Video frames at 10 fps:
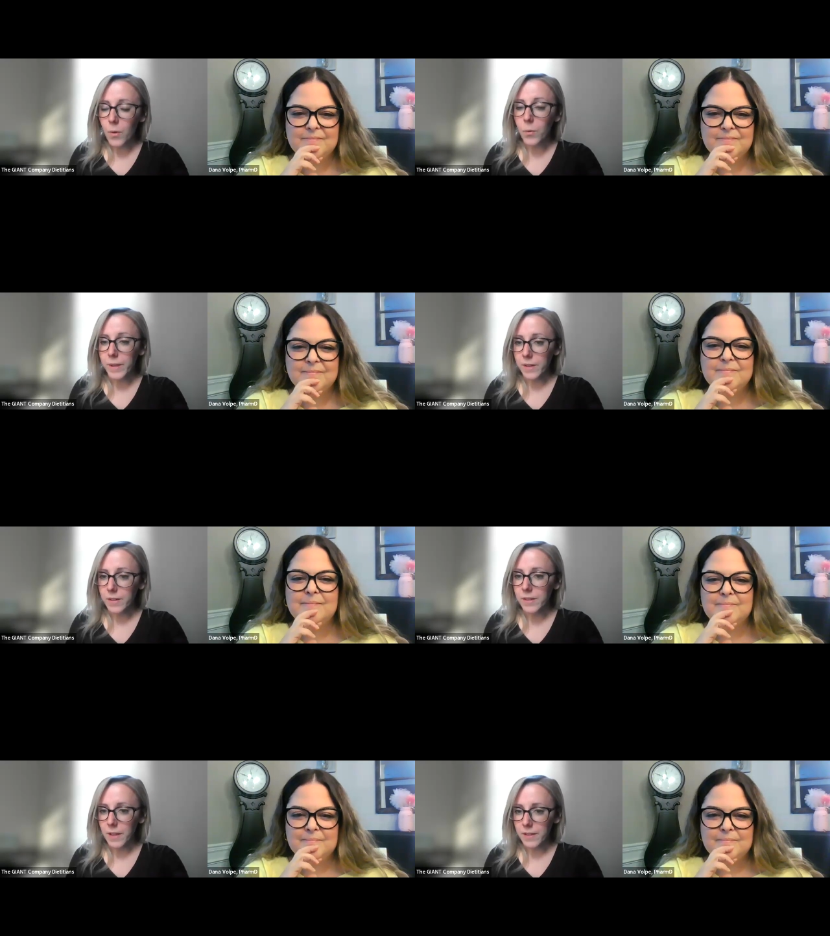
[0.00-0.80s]
Speaker 1: Oh,
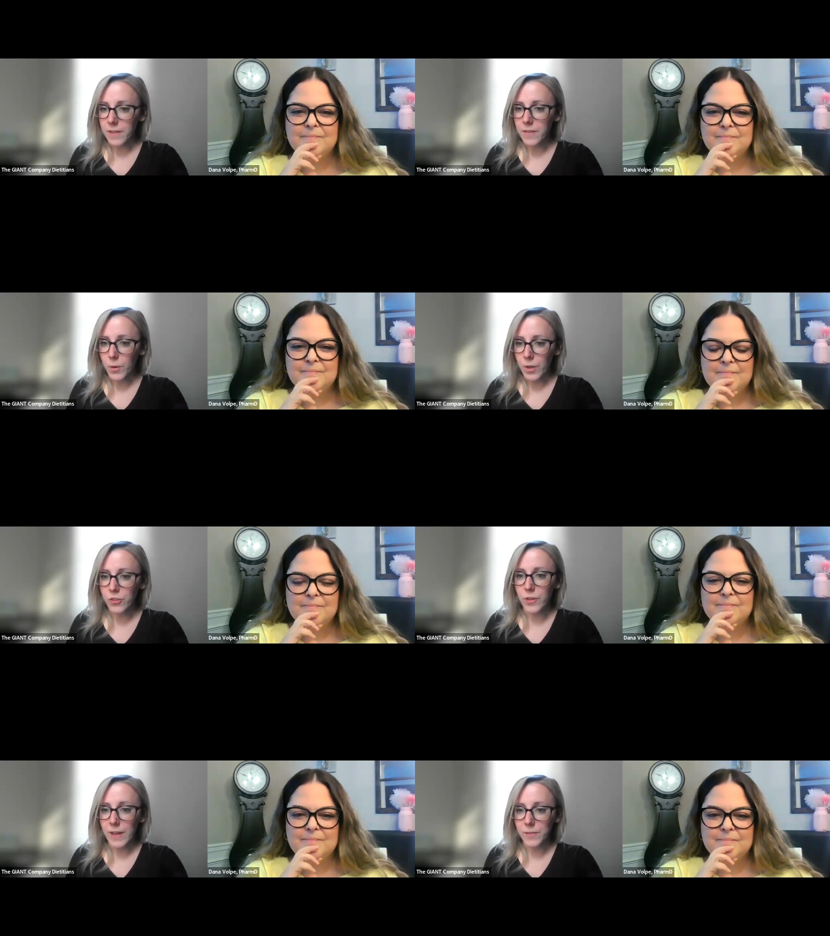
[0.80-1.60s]
here another
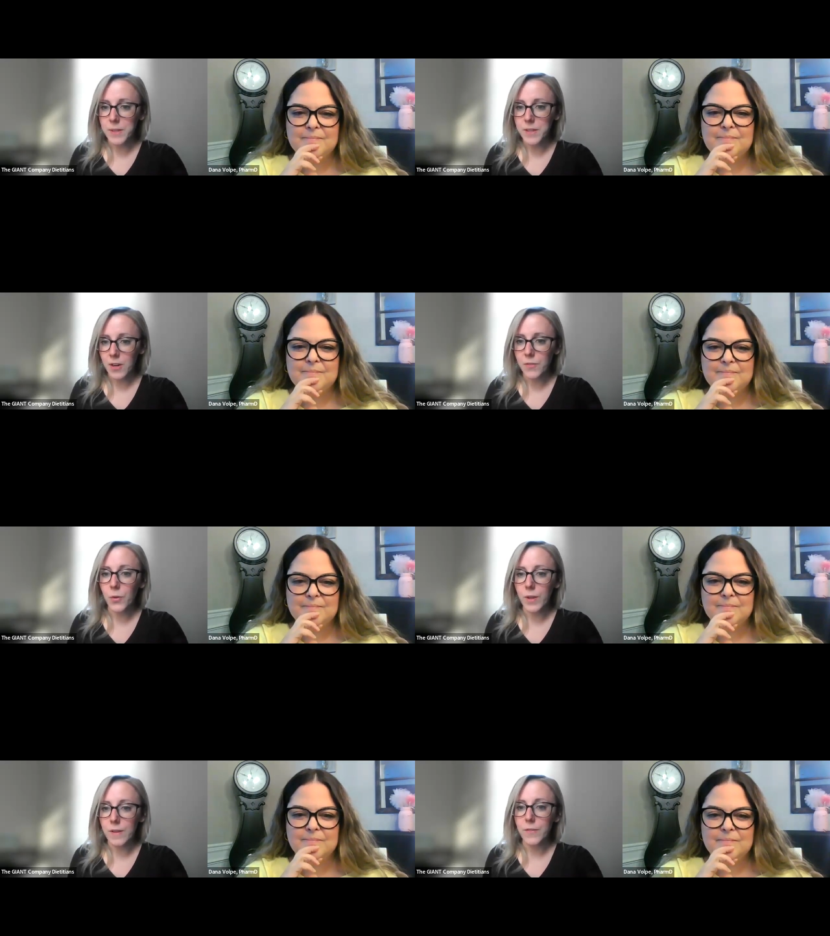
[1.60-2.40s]
question. You have to be
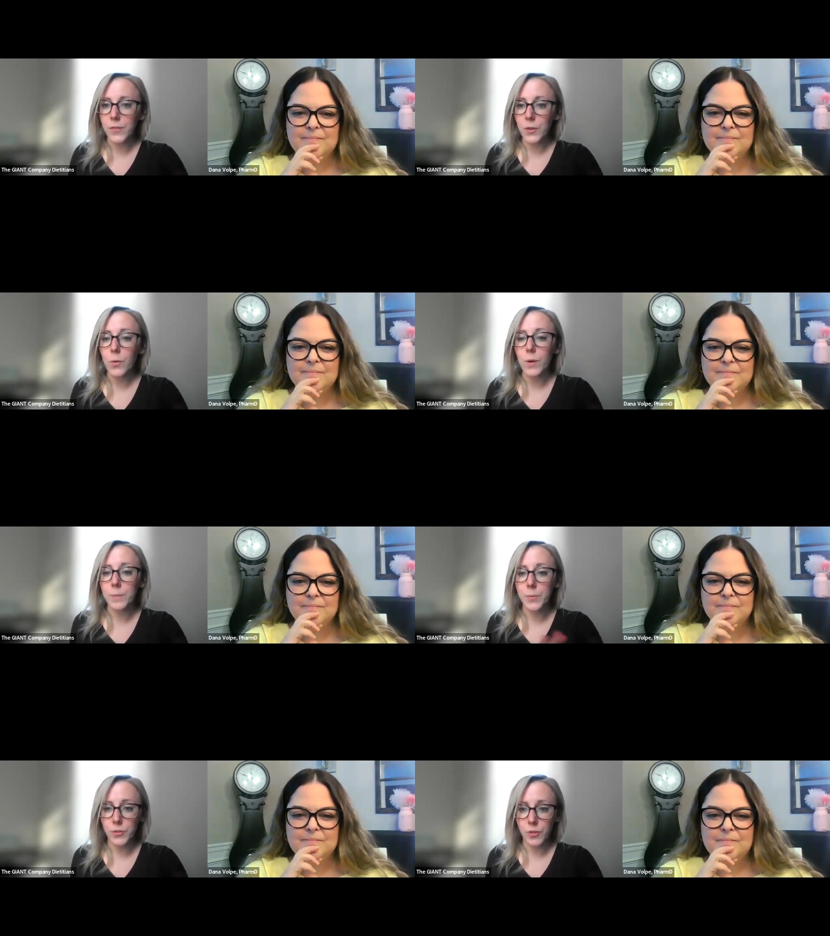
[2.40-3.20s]
careful if you're
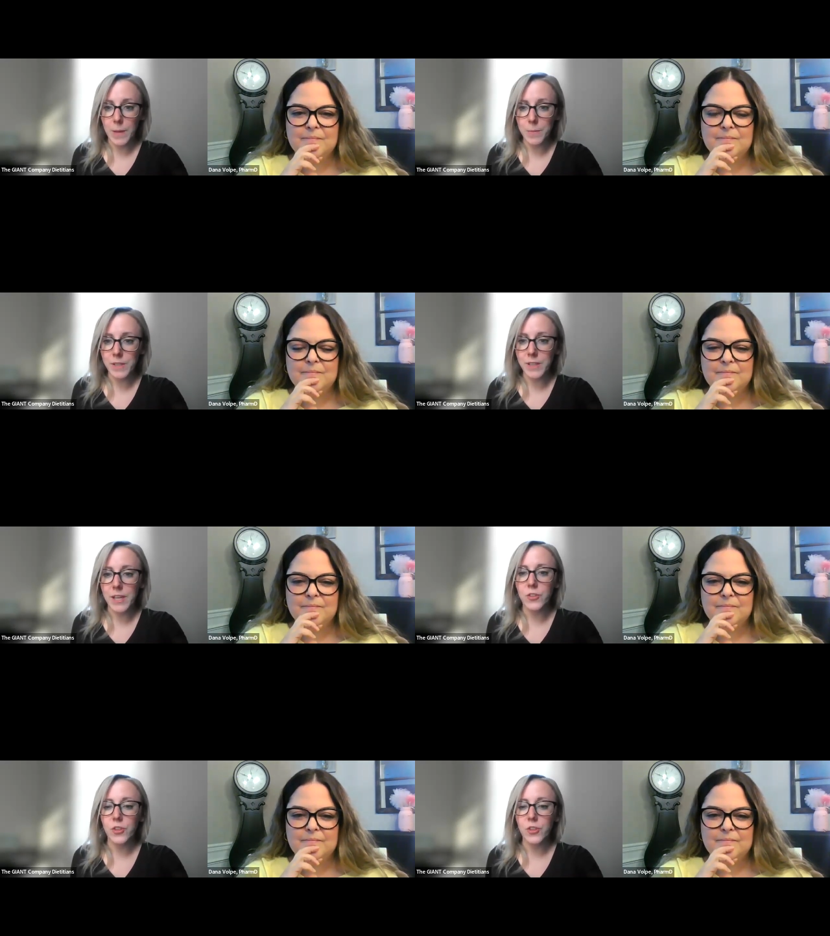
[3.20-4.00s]
on prescribed
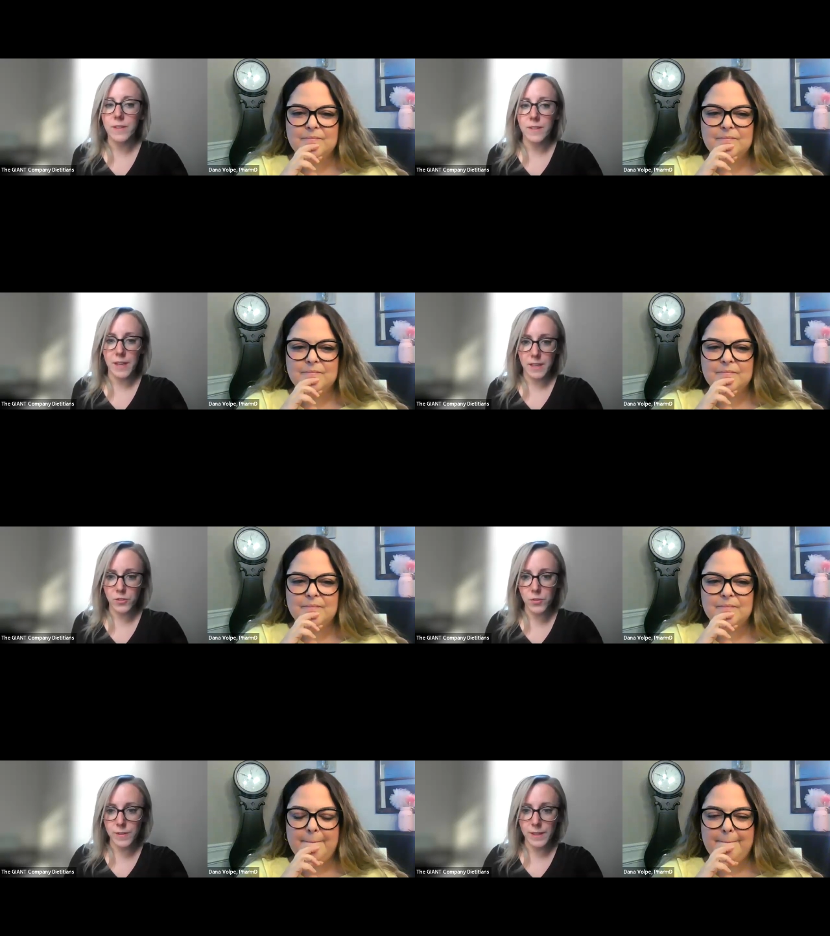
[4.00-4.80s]
medications
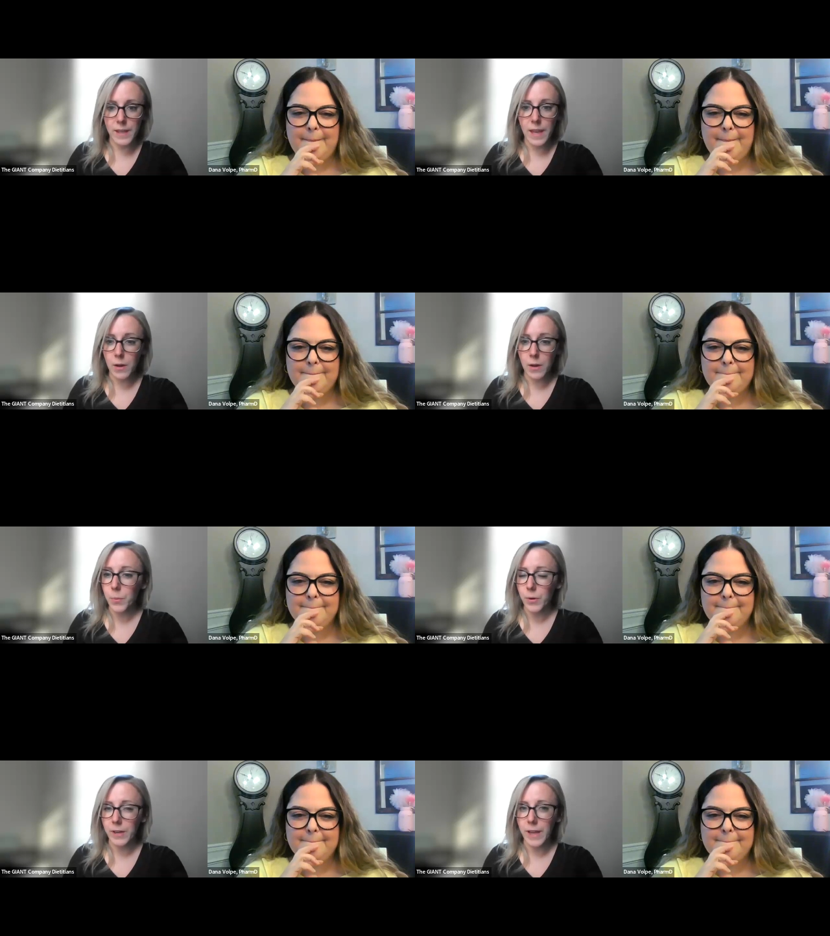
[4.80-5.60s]
and using
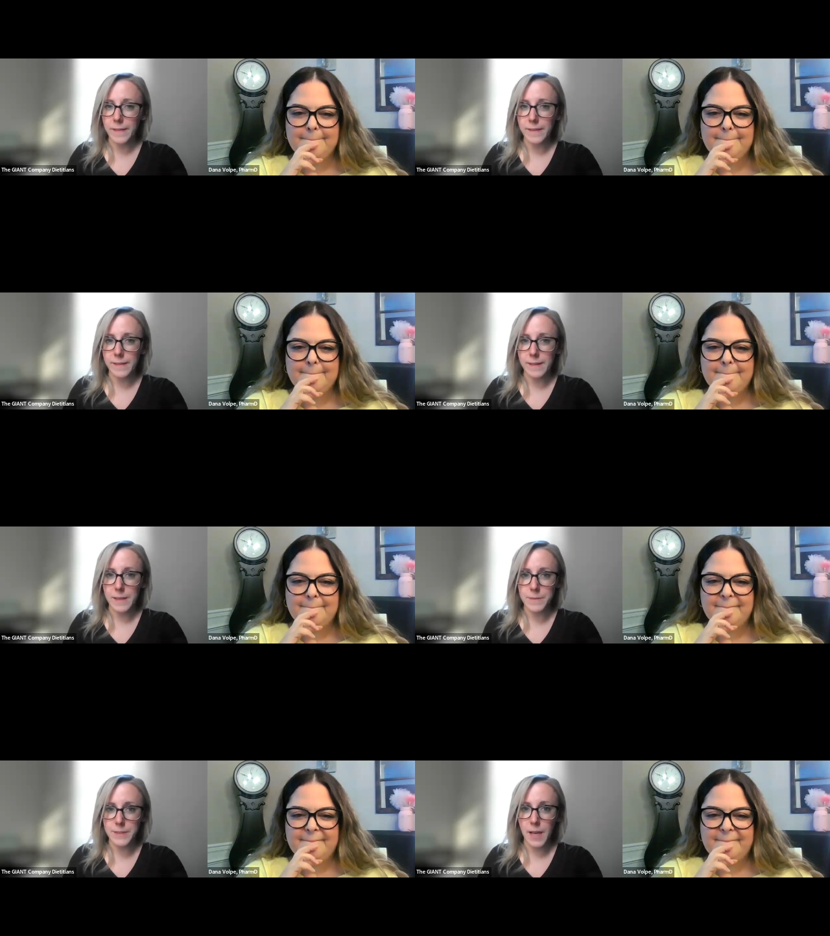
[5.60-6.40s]
airborne at the
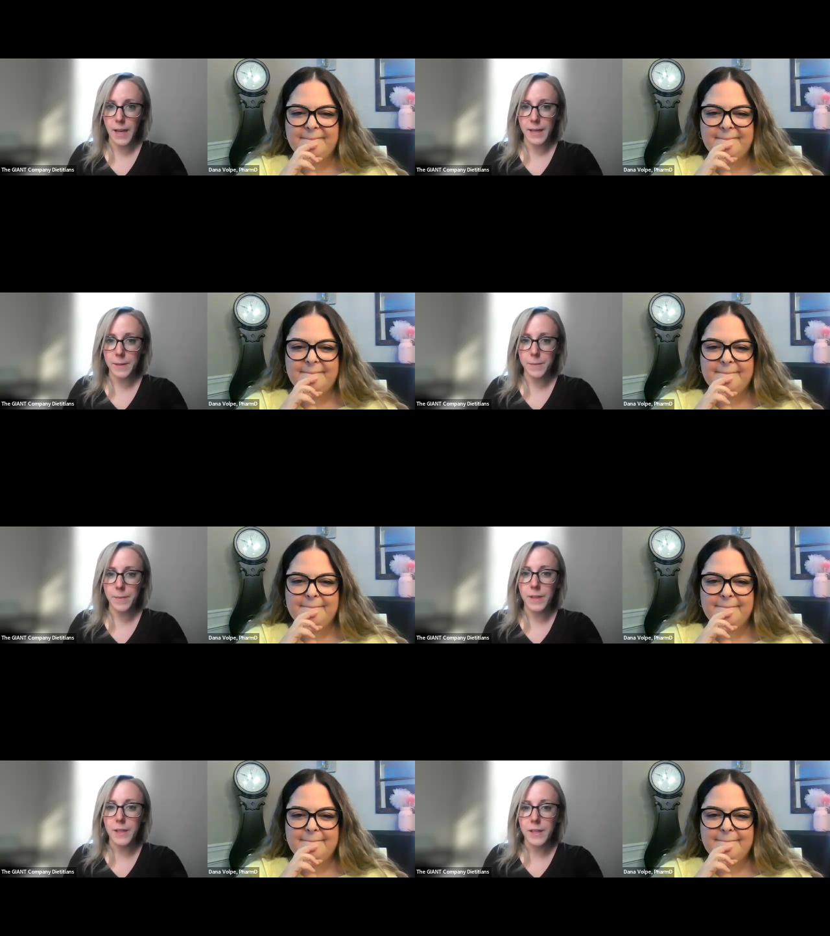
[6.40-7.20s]
same time.
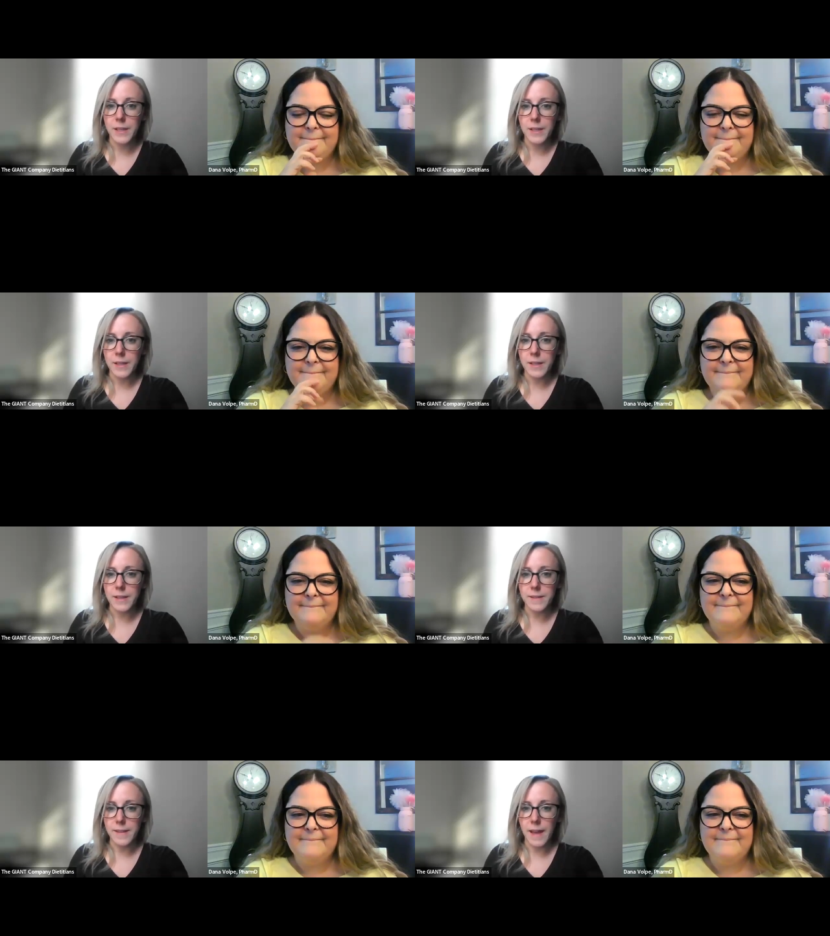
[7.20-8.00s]

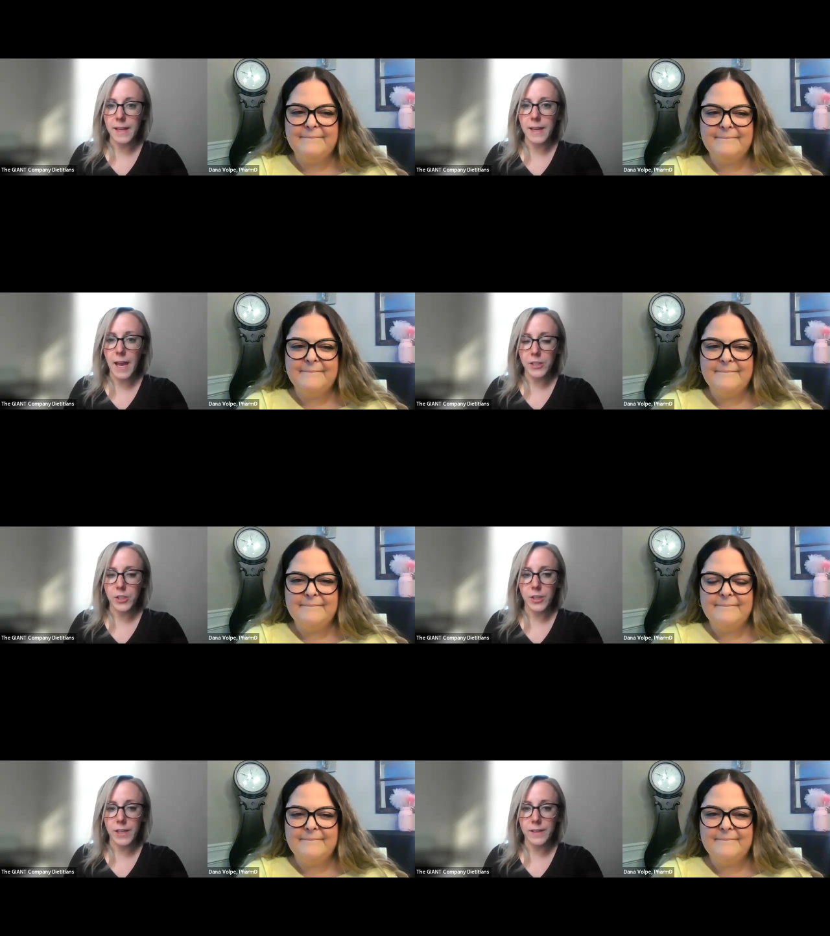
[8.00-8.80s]
Is that
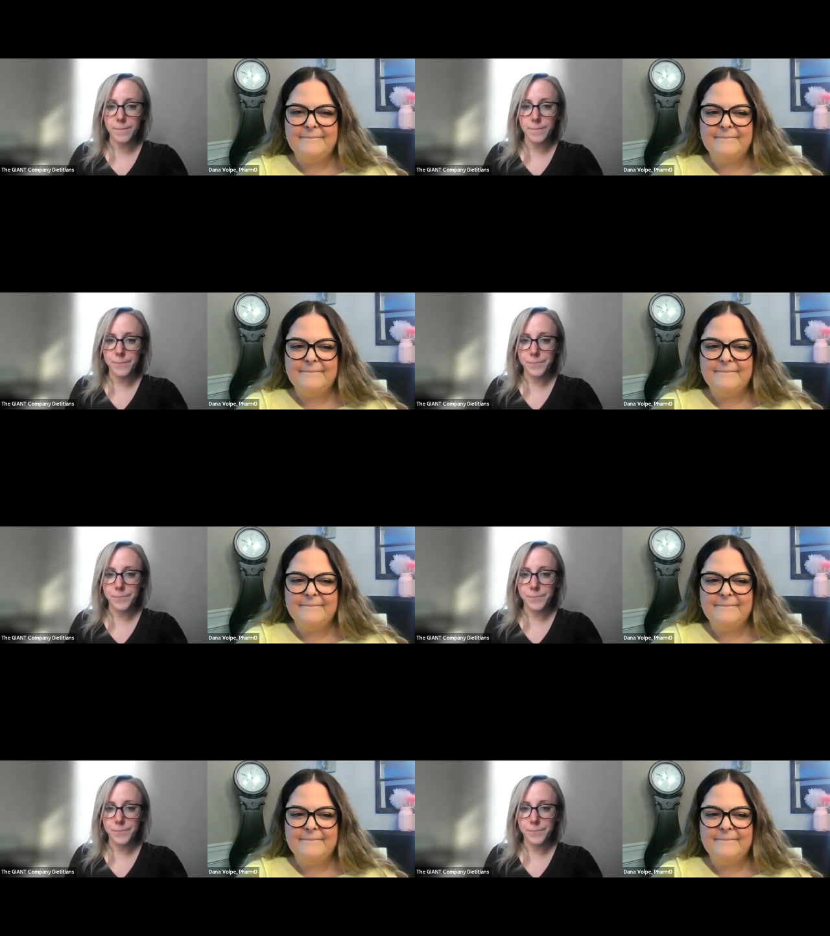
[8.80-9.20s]
accurate?